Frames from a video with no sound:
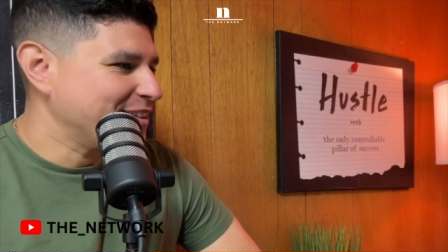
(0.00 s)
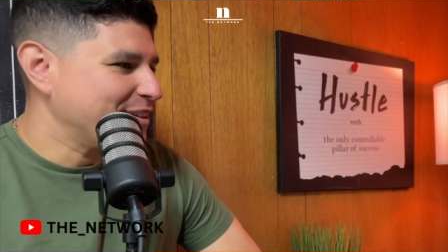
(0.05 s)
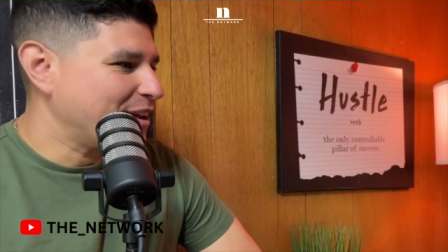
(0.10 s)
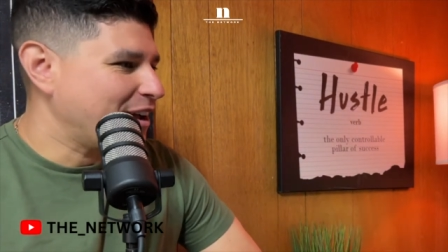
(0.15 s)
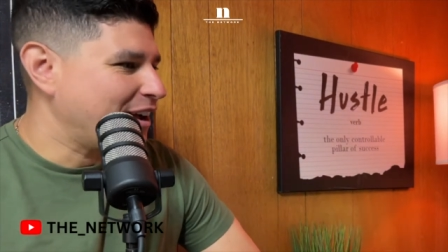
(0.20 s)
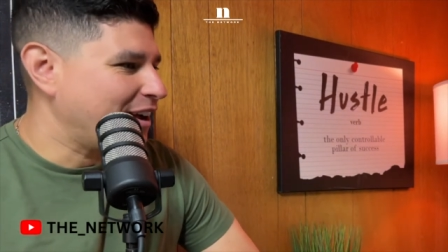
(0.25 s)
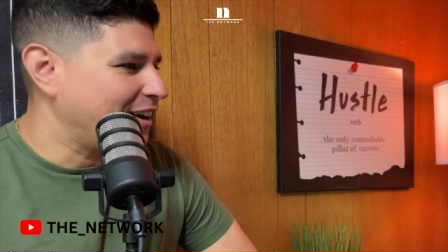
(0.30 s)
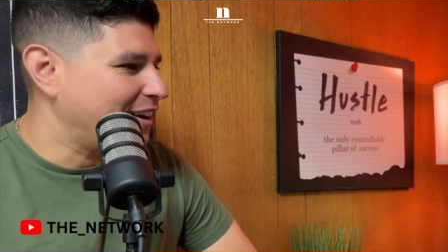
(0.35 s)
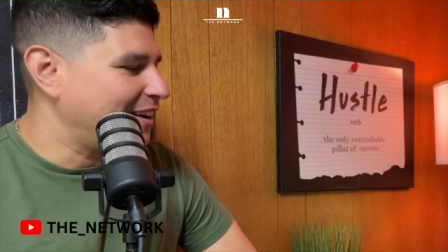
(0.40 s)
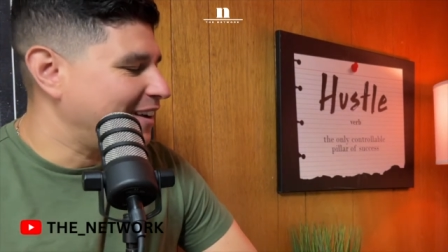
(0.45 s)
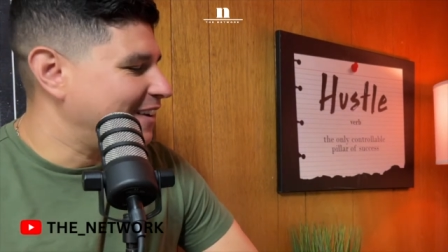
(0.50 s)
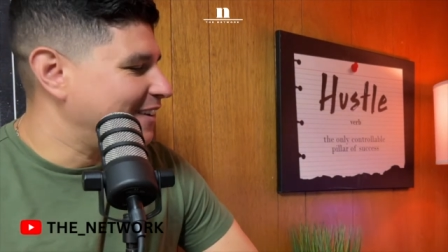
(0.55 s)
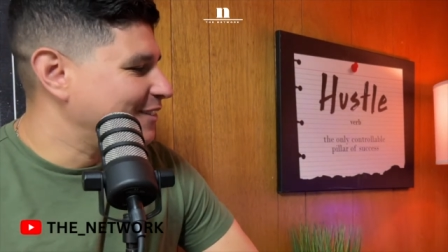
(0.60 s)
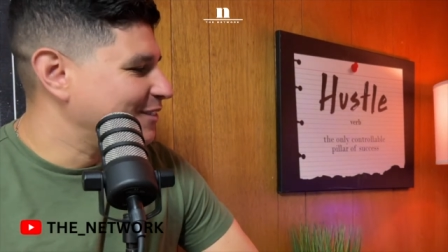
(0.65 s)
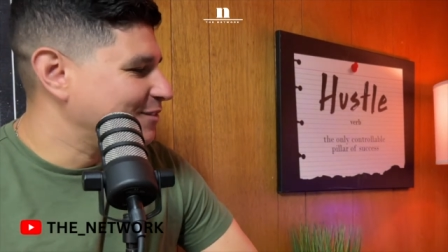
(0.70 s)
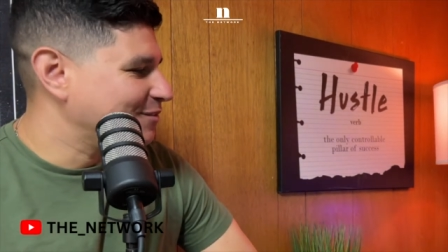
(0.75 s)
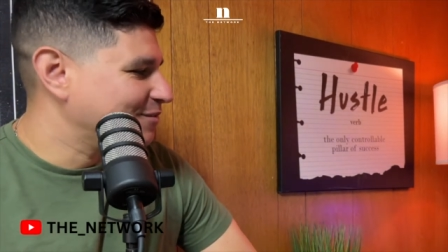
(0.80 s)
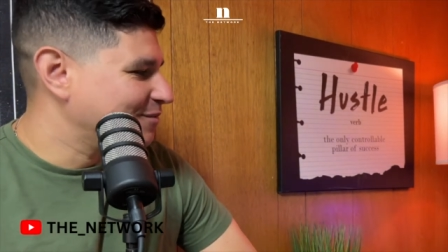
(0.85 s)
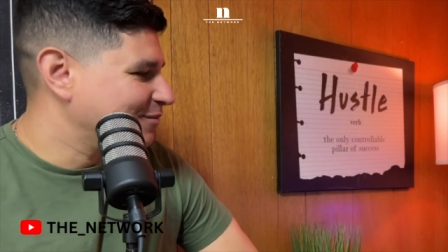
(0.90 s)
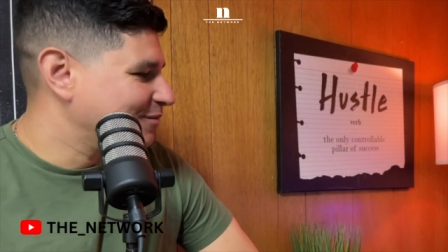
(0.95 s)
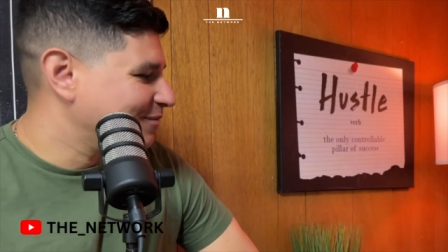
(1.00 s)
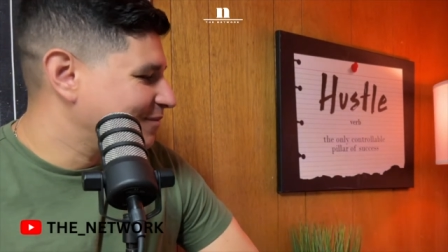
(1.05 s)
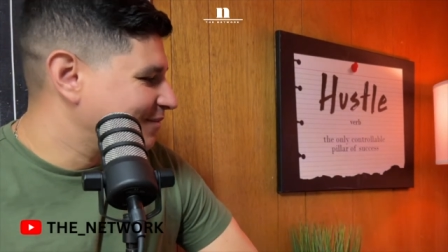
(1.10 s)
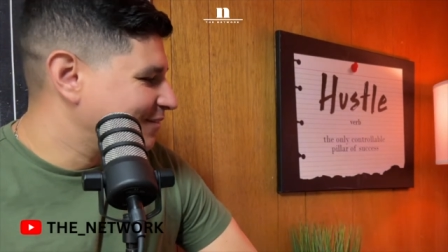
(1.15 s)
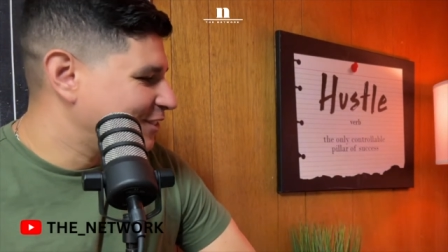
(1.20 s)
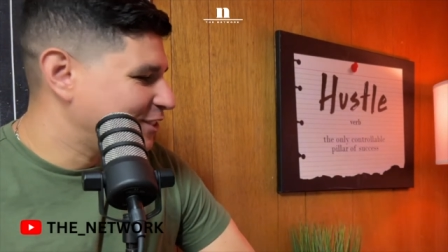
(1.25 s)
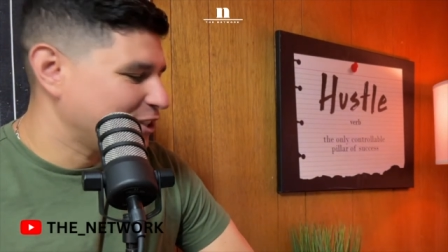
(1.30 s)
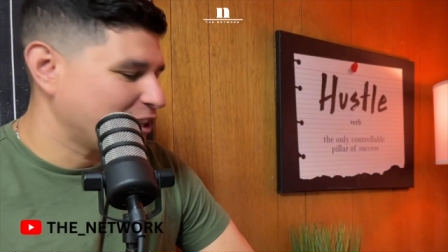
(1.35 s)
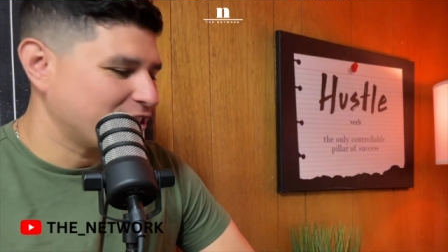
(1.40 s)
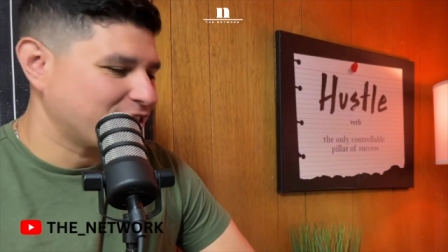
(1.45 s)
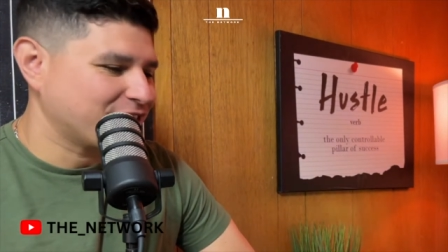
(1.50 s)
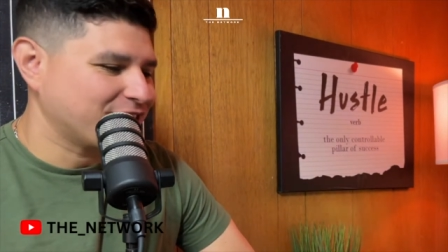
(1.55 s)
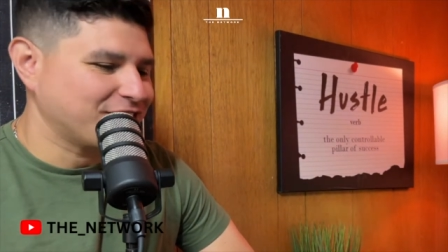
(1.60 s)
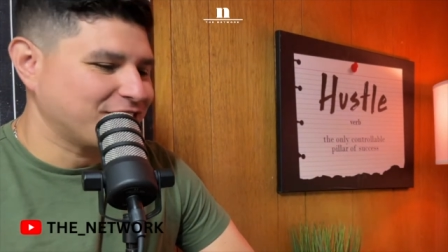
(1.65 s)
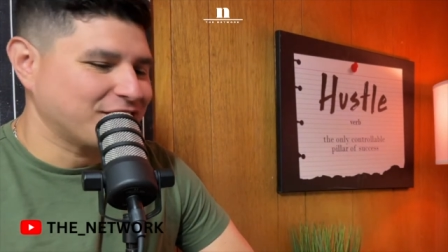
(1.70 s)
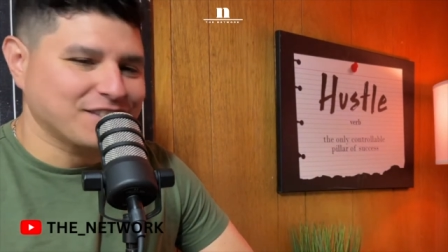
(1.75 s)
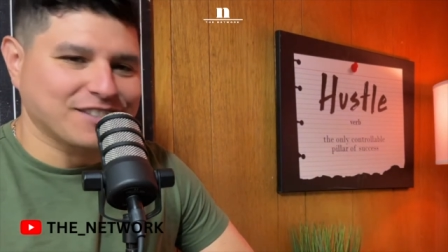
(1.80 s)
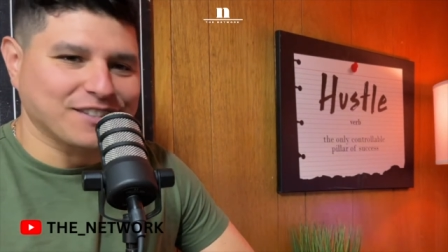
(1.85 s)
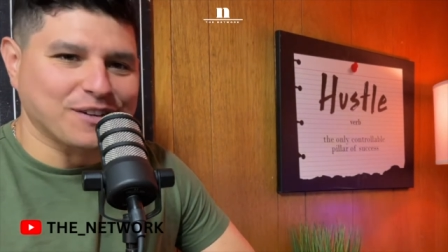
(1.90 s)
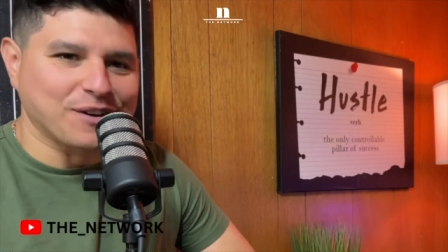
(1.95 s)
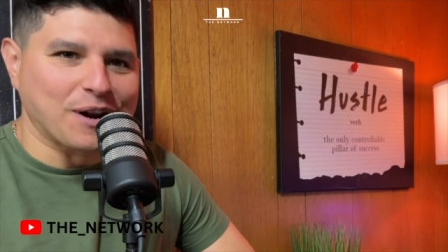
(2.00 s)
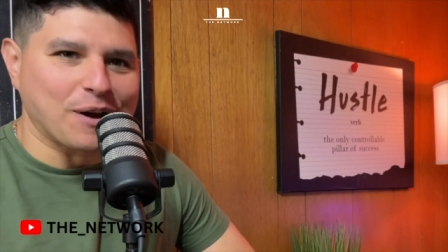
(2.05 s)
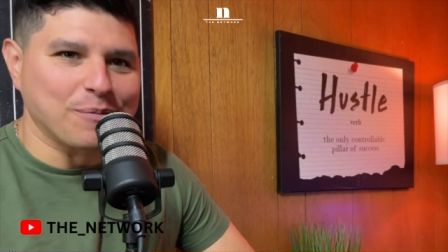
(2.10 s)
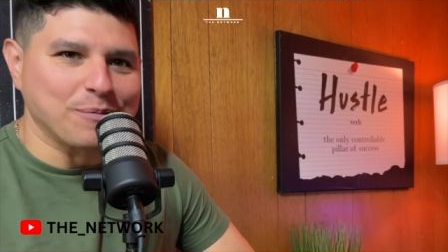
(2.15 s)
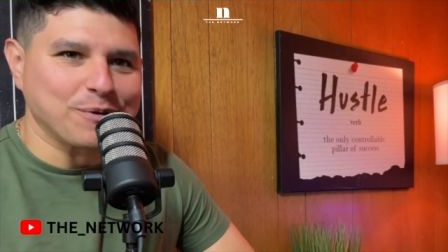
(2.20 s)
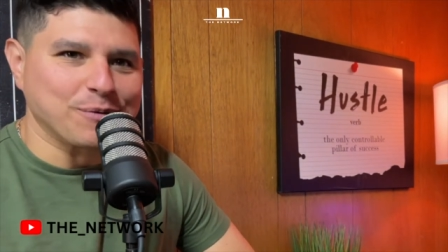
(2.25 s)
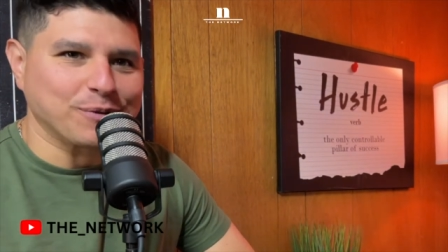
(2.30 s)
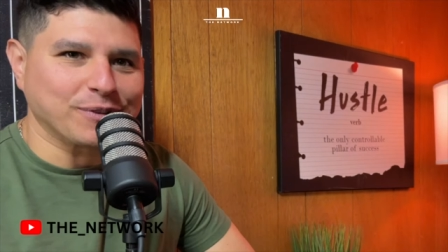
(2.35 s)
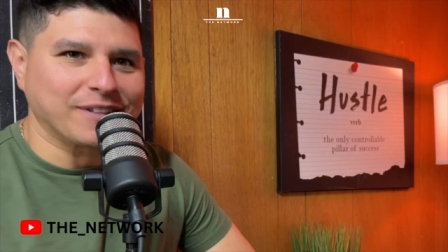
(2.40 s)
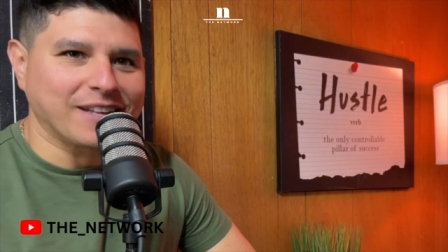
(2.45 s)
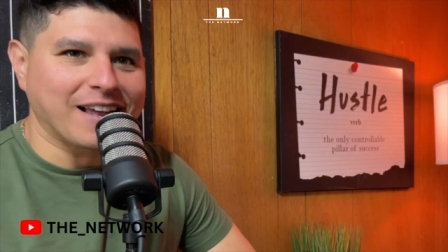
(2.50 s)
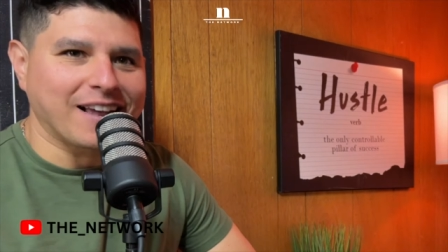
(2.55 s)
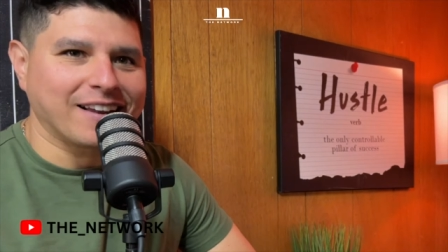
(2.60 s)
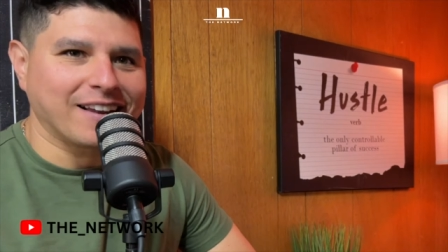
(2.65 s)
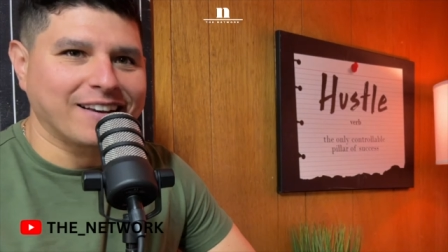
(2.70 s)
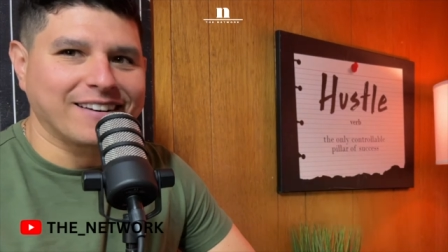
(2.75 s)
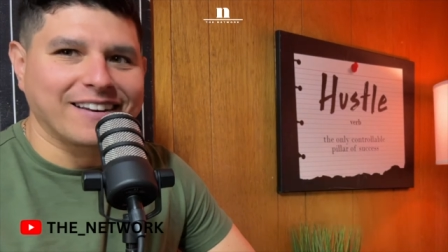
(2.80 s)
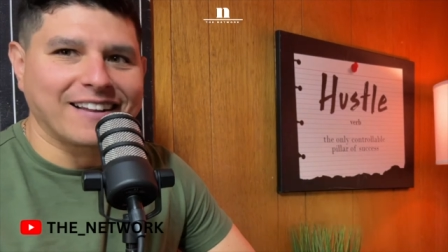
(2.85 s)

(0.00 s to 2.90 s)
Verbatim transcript: uh, just Justin's gonna help me with that.